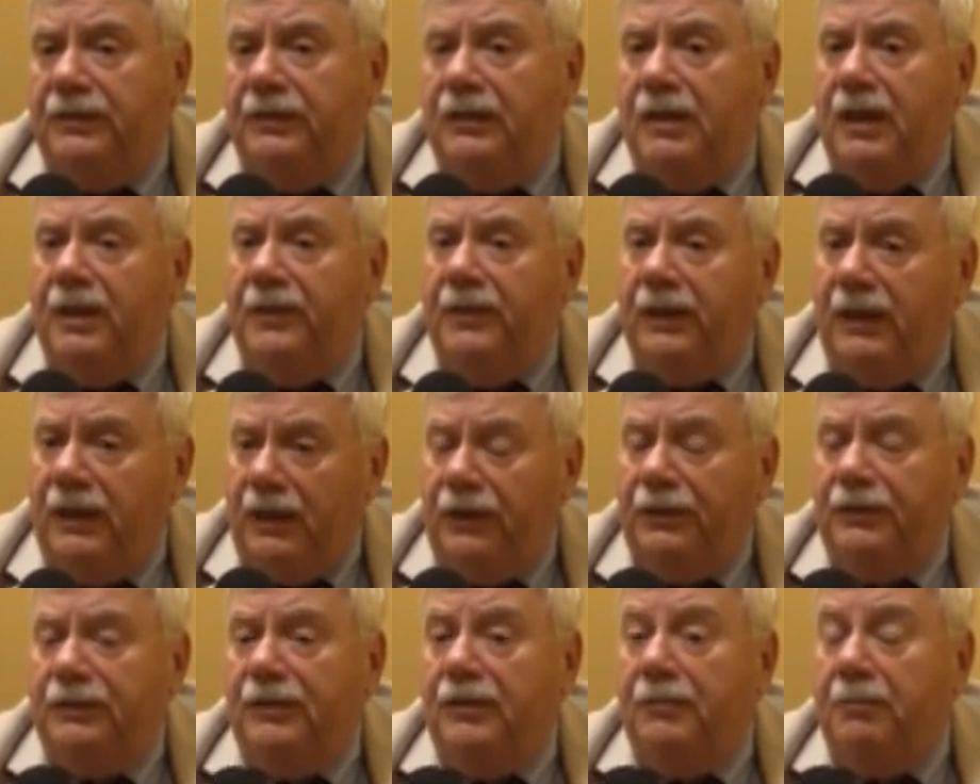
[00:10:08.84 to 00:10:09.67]
and the
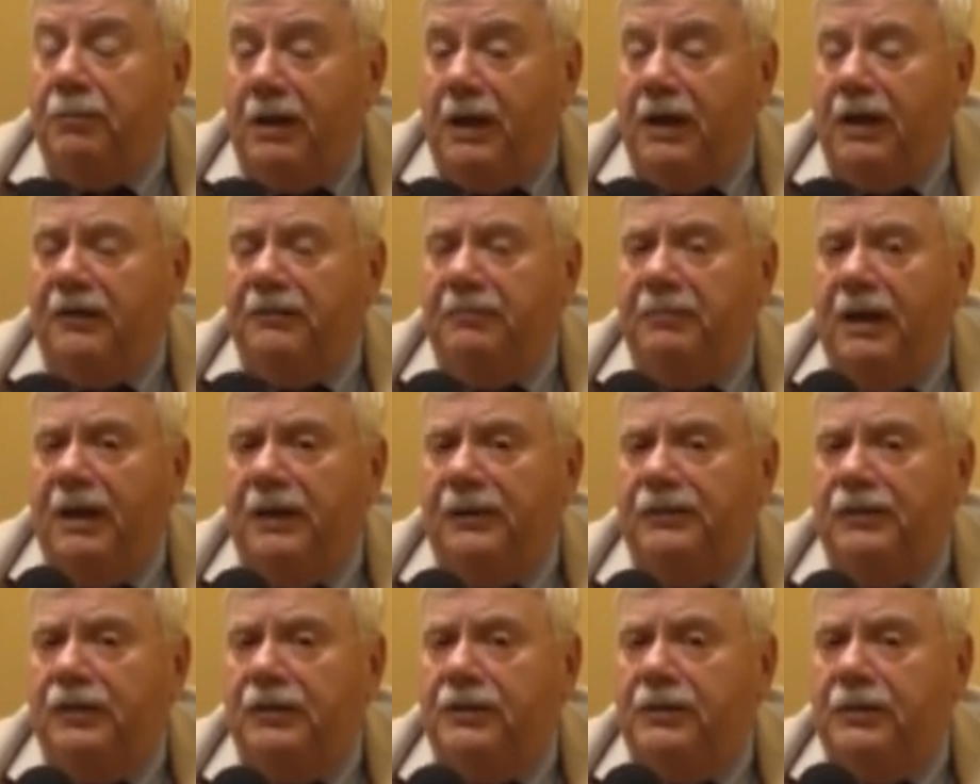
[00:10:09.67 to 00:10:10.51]
eastern part of
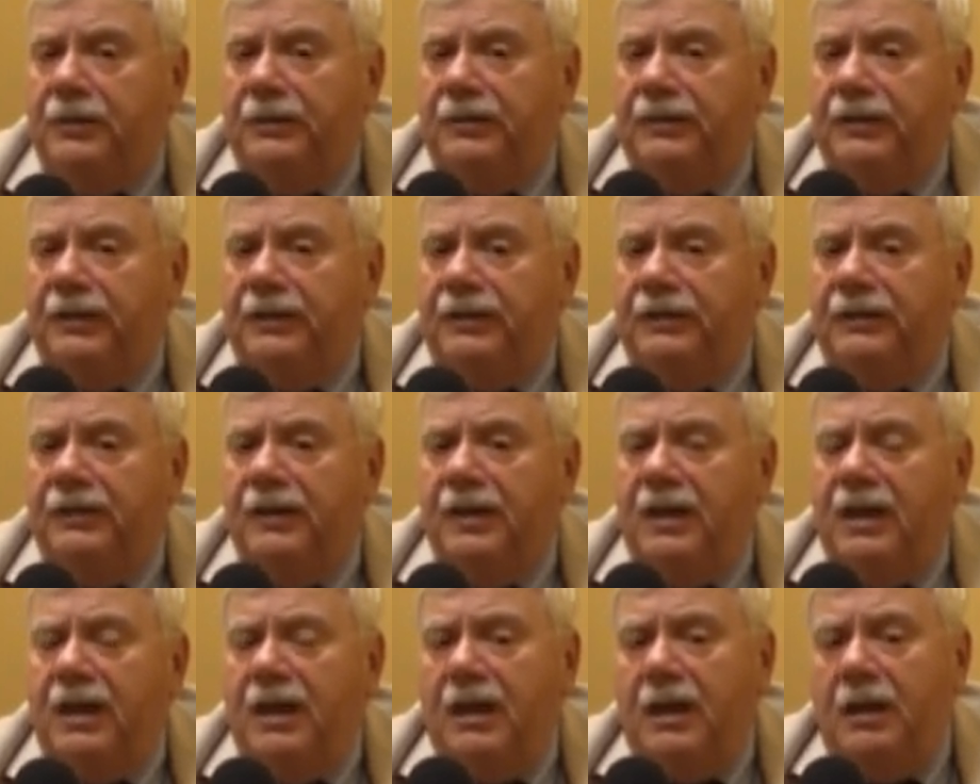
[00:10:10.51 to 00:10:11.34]
Massachusetts,
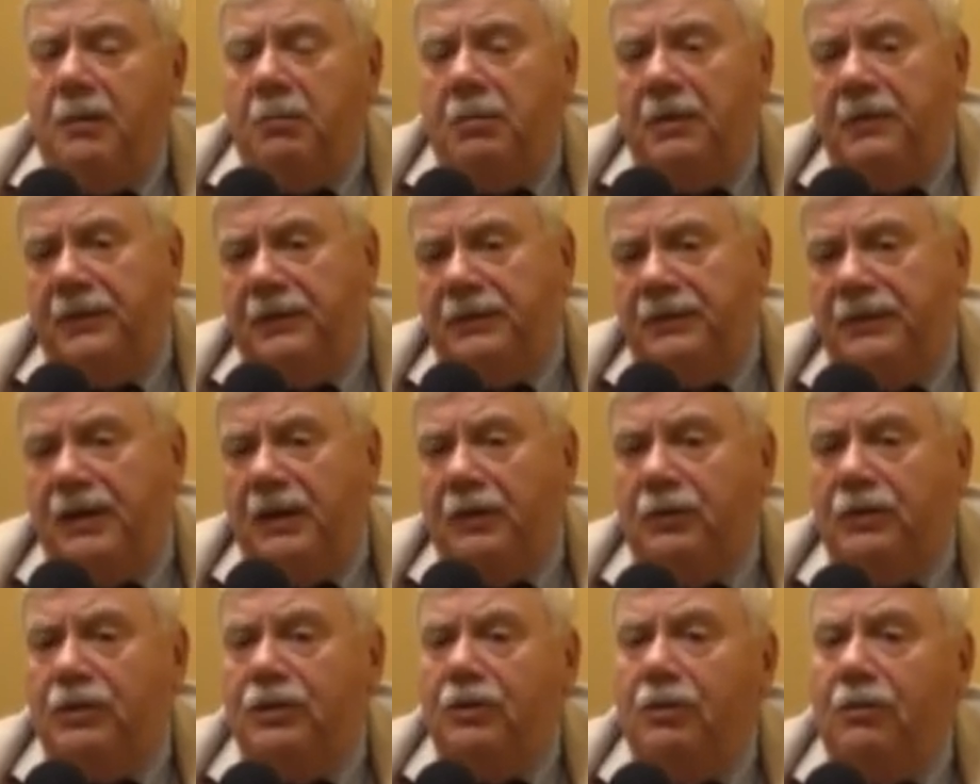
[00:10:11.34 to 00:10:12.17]
but the South
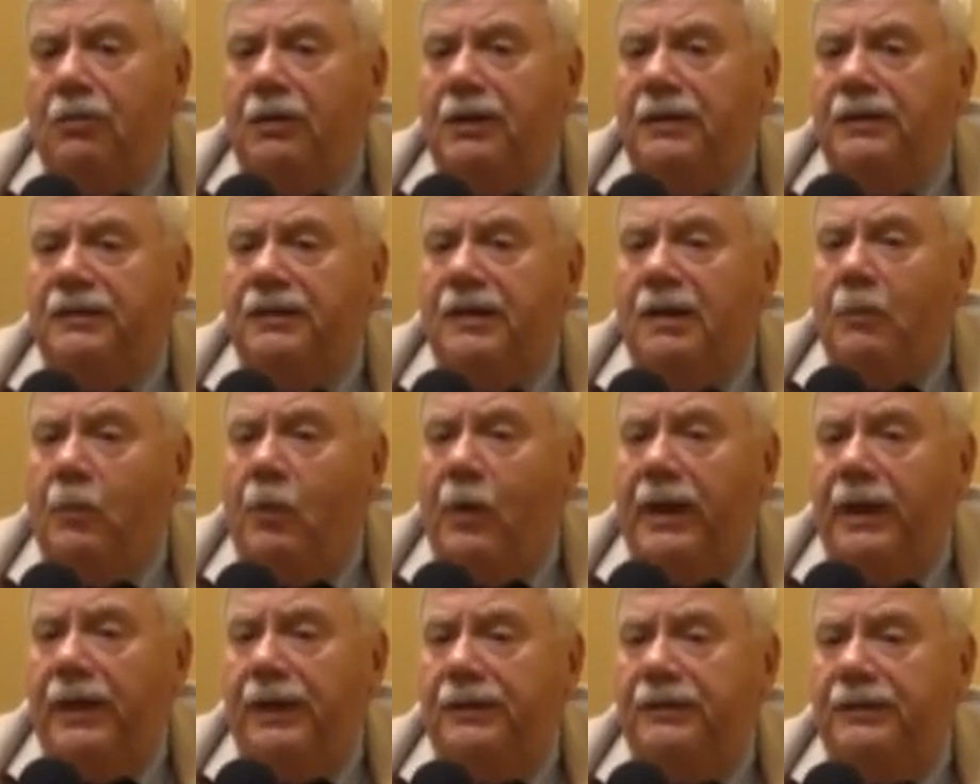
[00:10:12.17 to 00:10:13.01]
Shore in some
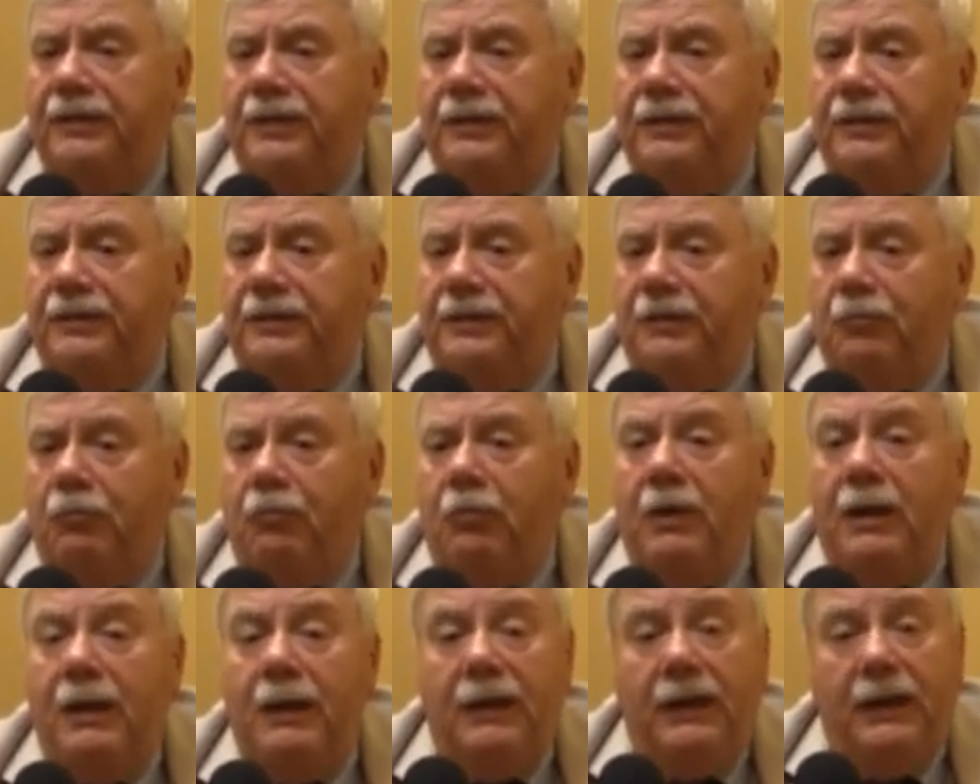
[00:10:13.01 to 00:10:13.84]
ways is
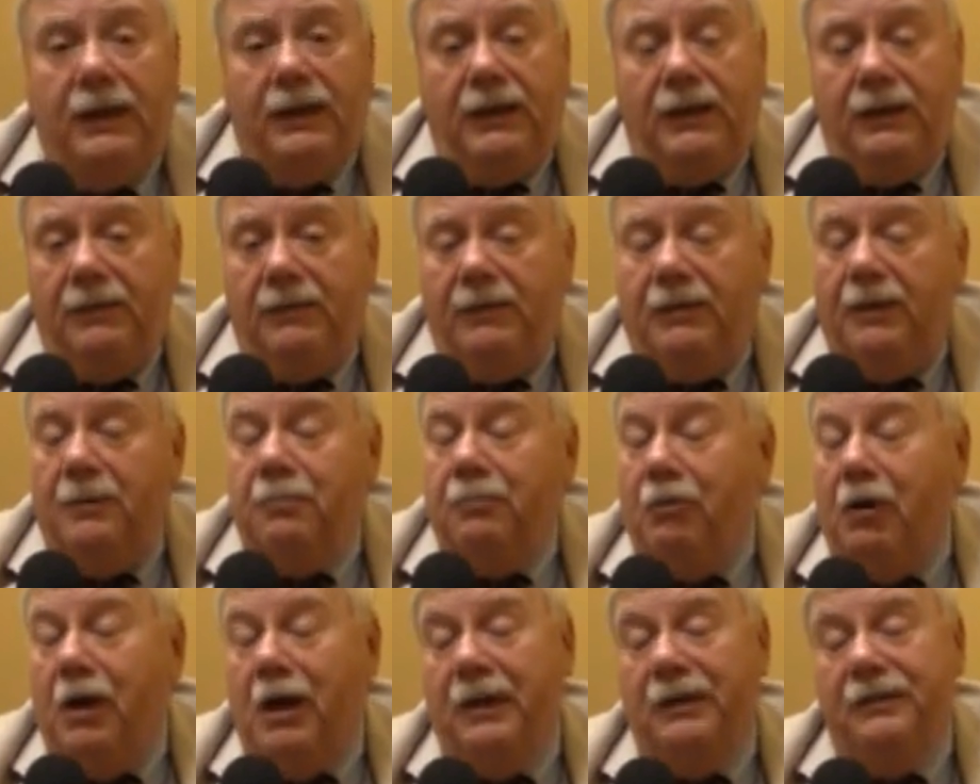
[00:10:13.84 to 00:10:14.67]
really
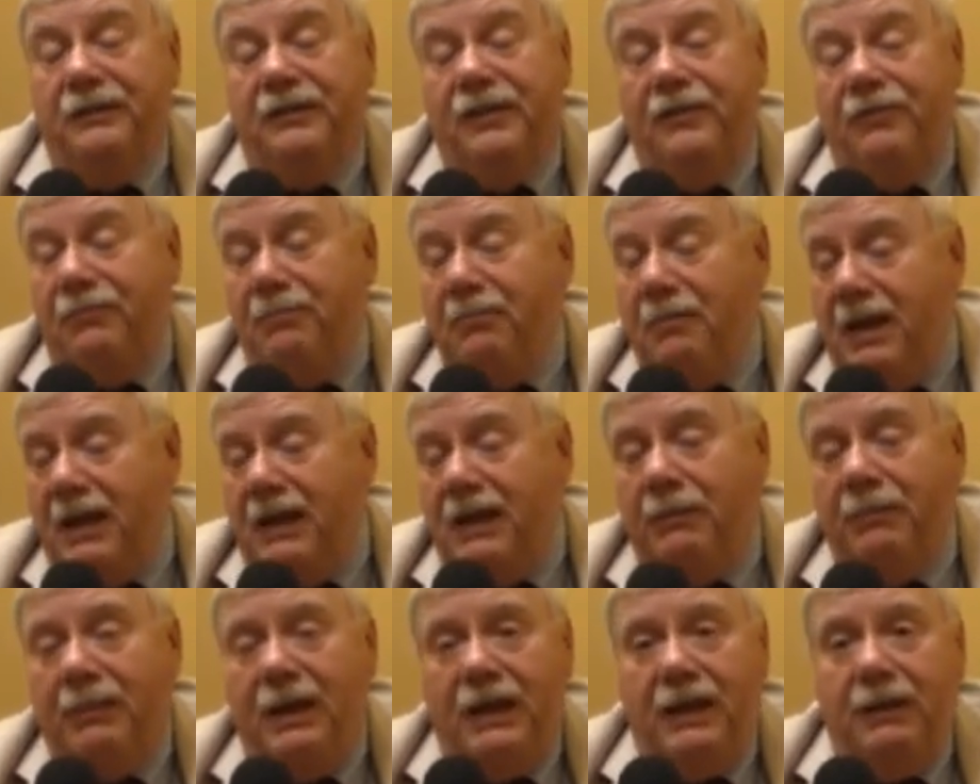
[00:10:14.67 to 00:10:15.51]
comprised of many,
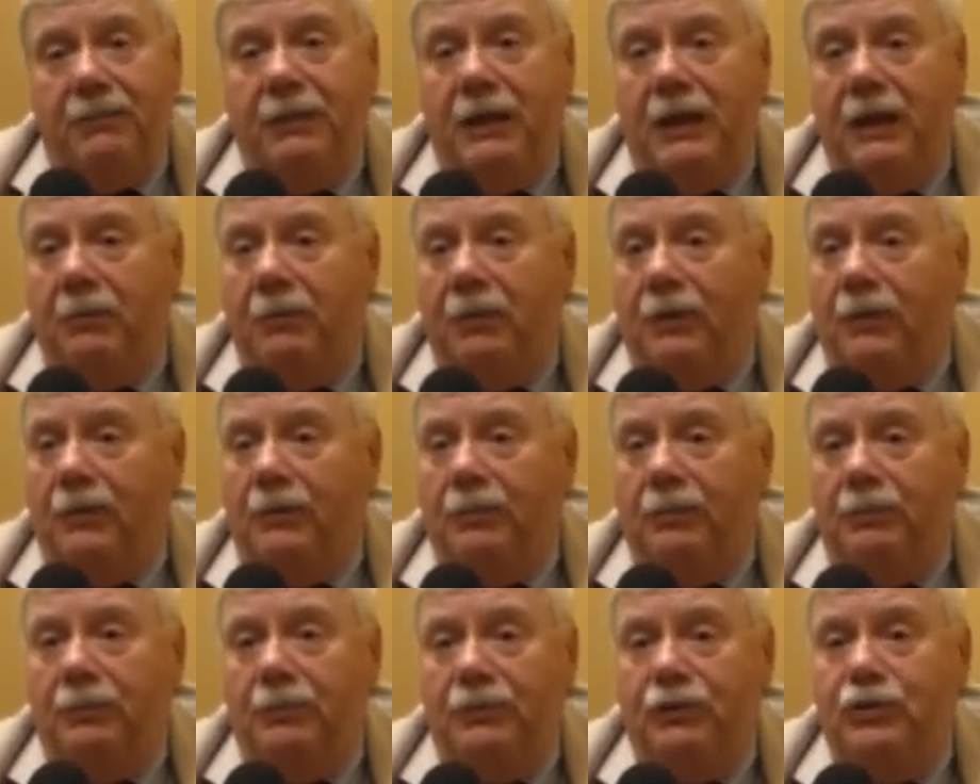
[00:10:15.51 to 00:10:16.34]
many
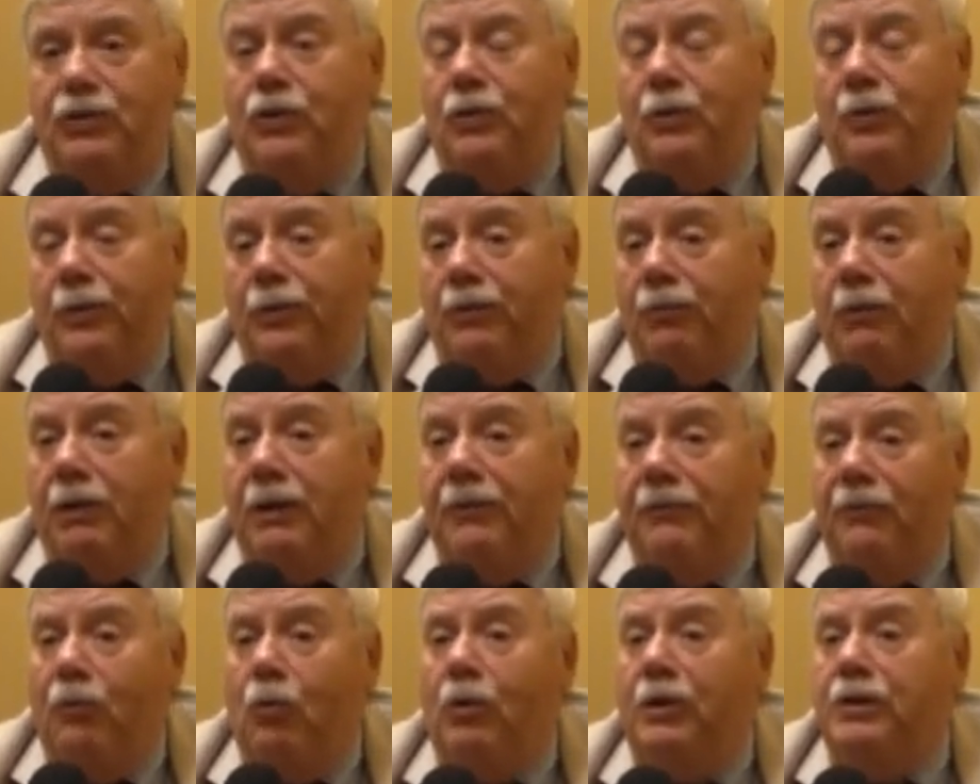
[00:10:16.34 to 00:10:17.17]
people, two, three,
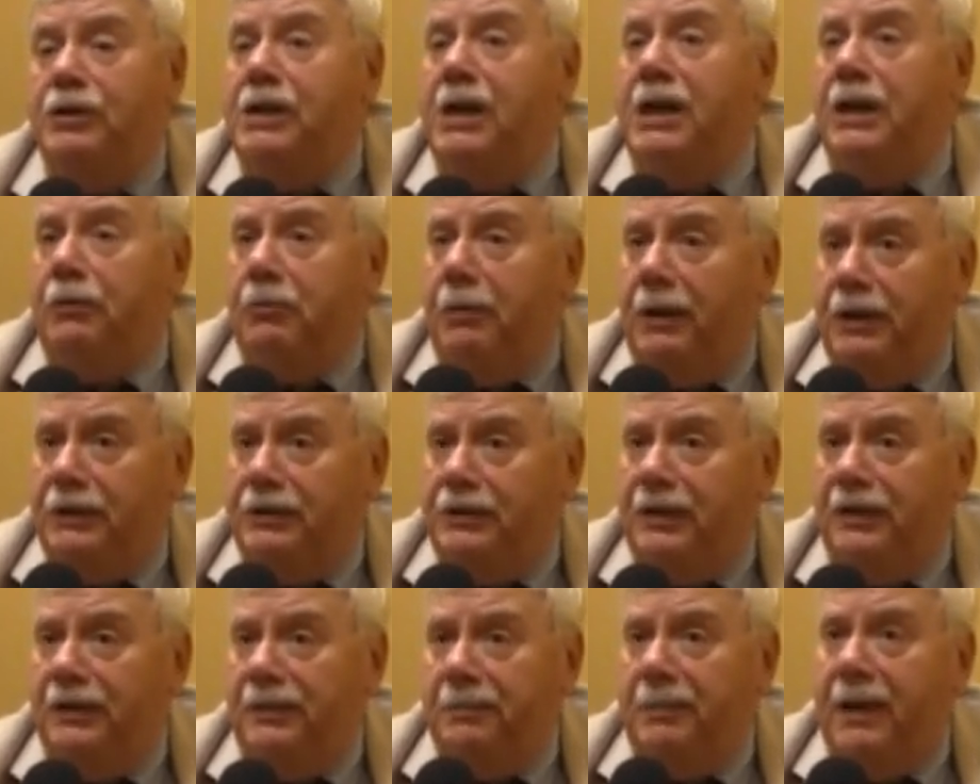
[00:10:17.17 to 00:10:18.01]
four
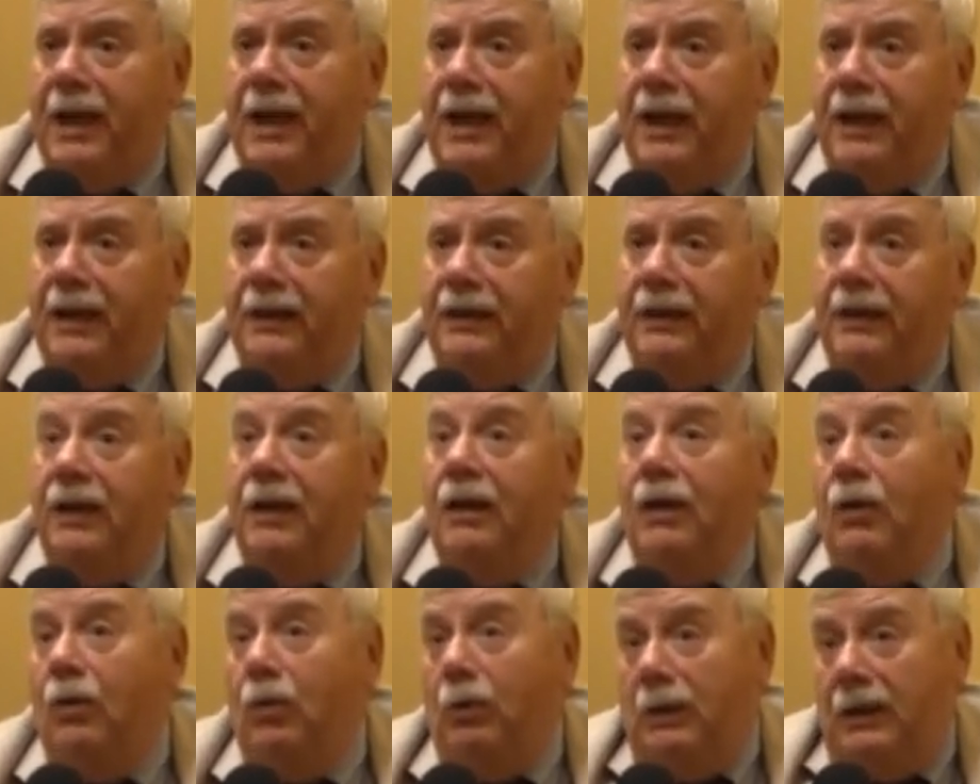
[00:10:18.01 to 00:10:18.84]
generations back
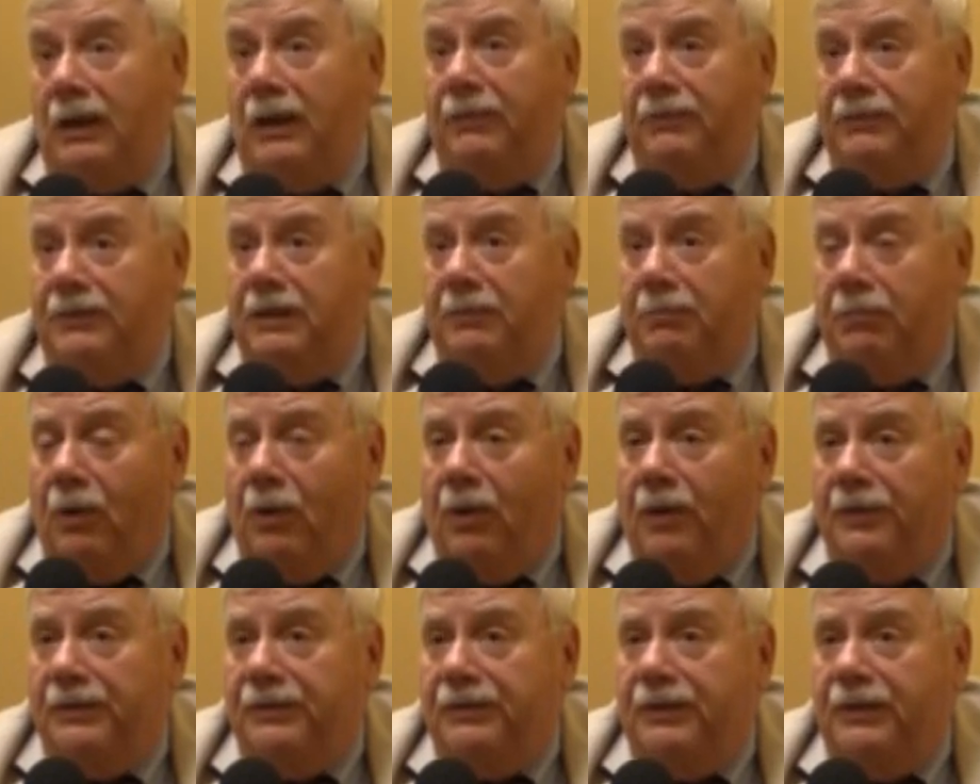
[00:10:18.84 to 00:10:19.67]
who lived in
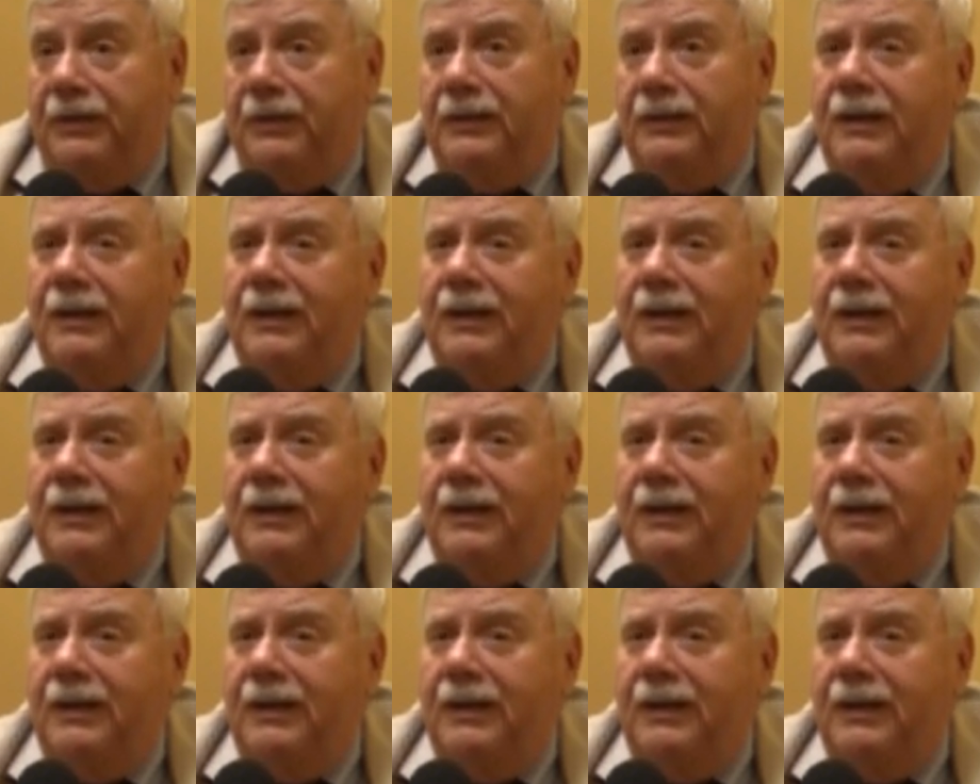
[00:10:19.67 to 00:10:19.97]
Boston.